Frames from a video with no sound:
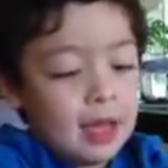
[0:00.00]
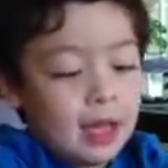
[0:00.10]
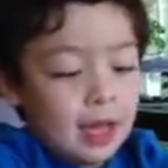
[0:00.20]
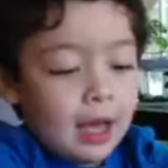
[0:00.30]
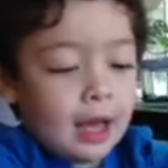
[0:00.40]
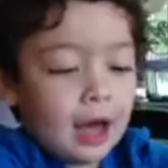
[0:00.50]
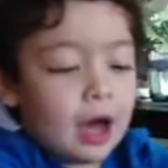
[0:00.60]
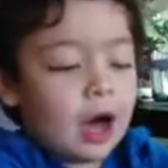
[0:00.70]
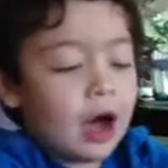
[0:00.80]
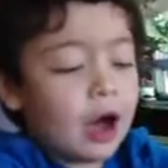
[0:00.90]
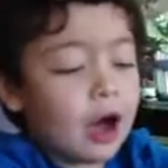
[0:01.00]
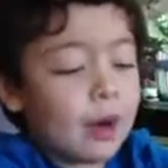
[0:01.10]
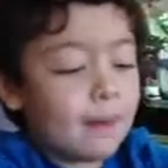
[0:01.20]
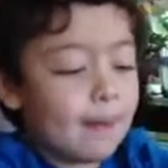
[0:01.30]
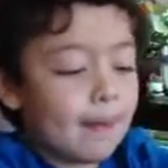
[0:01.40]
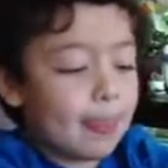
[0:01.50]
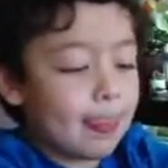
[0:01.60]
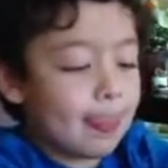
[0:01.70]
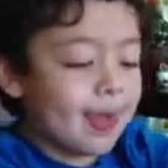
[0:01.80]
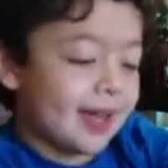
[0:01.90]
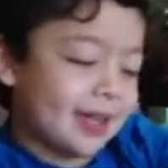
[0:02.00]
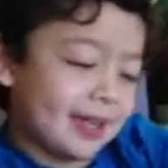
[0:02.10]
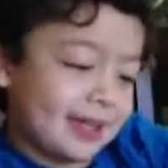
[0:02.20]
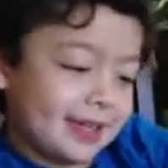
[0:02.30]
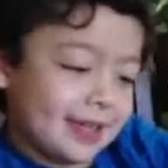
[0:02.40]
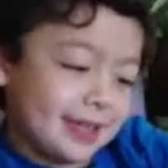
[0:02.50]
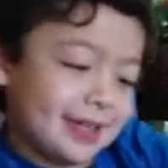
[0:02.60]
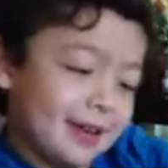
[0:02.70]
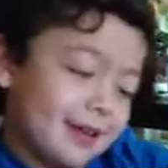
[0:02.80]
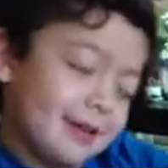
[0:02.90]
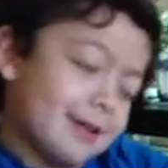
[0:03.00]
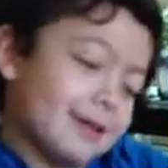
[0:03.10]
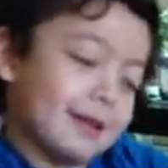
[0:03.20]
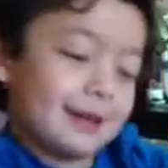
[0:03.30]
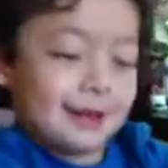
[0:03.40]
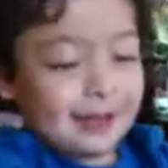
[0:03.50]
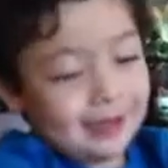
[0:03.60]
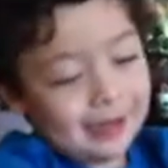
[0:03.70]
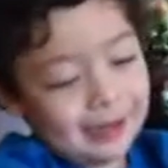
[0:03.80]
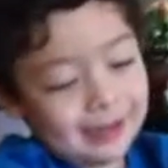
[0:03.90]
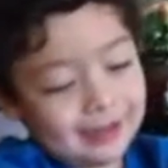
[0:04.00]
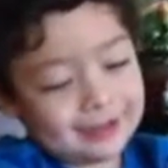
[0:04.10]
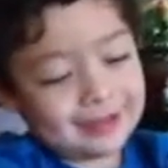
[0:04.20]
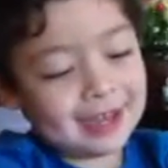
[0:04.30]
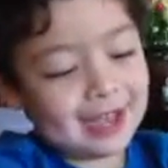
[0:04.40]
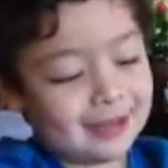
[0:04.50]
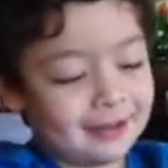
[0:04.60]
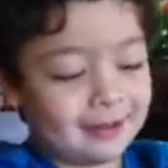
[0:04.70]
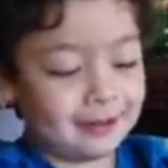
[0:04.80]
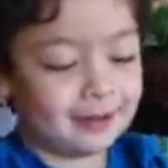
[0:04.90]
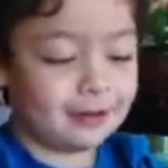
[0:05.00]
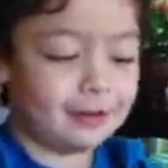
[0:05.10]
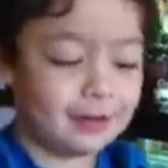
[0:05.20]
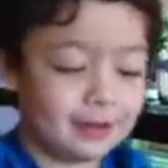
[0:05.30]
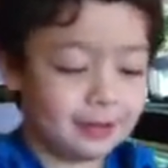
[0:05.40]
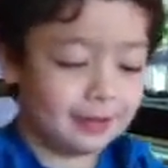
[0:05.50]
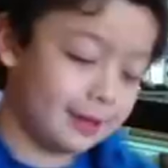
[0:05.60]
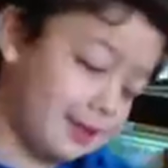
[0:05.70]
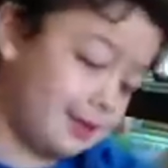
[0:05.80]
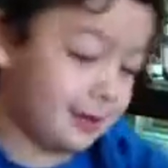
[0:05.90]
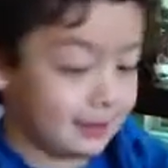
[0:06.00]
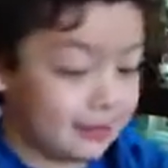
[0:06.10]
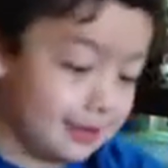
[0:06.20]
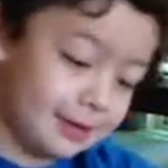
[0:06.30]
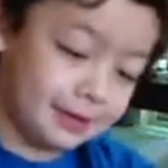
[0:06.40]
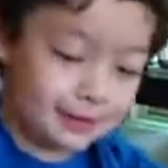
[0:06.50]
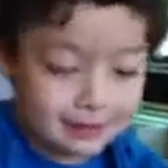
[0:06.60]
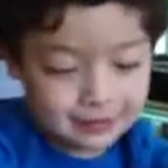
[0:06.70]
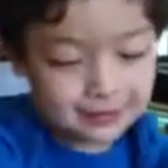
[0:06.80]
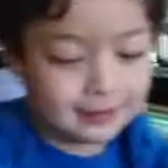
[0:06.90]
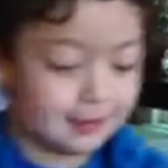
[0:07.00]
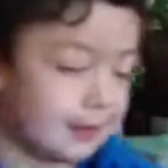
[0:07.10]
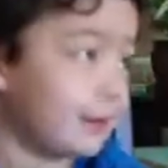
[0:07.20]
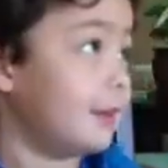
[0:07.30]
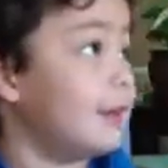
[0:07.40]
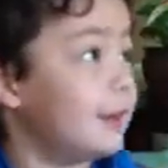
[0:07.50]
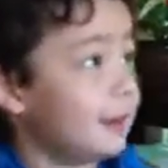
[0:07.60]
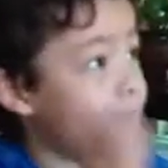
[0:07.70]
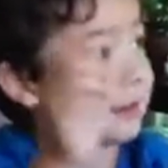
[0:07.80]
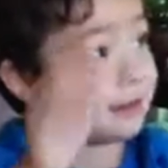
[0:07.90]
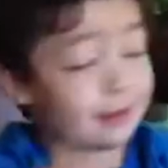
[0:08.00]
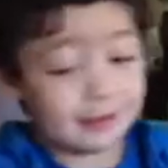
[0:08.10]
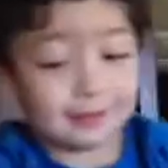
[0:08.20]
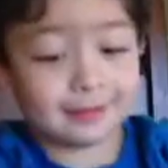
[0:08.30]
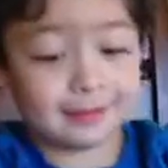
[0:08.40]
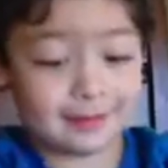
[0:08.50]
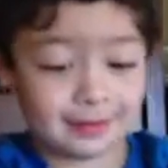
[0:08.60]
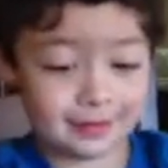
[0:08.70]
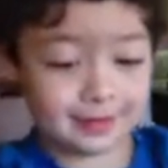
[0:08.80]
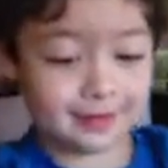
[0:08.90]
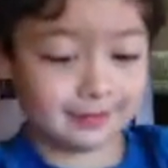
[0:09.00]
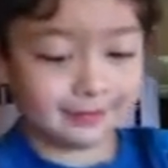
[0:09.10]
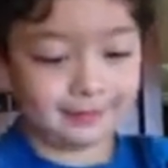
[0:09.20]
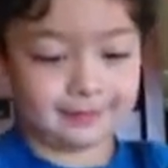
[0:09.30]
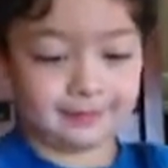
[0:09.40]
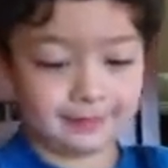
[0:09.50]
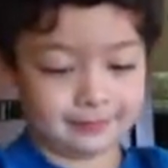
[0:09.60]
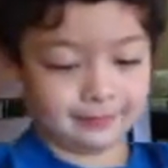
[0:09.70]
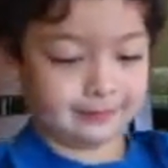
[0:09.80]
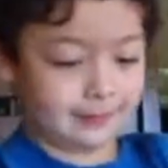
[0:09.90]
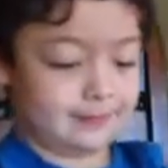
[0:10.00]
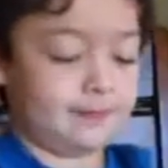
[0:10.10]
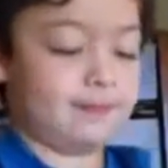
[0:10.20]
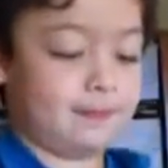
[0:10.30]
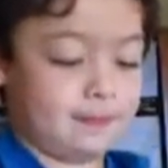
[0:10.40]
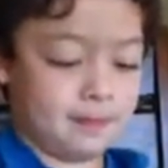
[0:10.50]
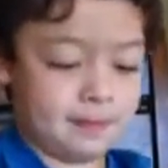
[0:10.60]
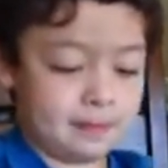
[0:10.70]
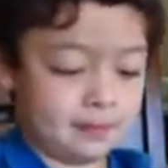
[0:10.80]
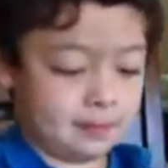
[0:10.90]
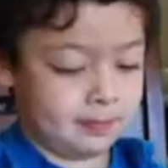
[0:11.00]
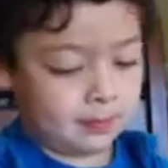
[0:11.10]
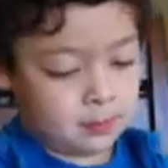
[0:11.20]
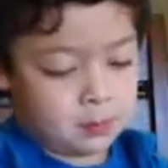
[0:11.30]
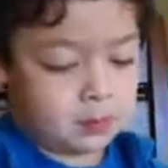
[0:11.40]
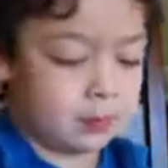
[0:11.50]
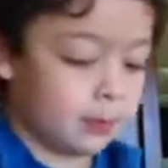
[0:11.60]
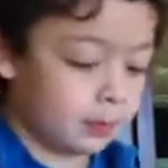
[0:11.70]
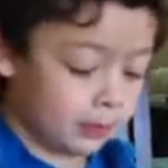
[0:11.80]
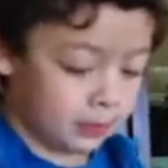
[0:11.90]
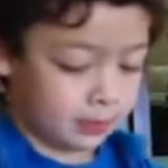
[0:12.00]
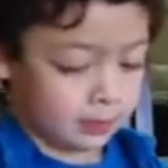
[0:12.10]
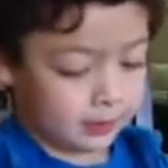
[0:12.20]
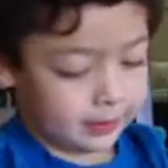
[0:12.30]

Uh, yeah. It's right after Saturn. Jupiter, Saturn. And last one, we've already named this planet, but I just remembered another fact. What planet has rings made of made of dust?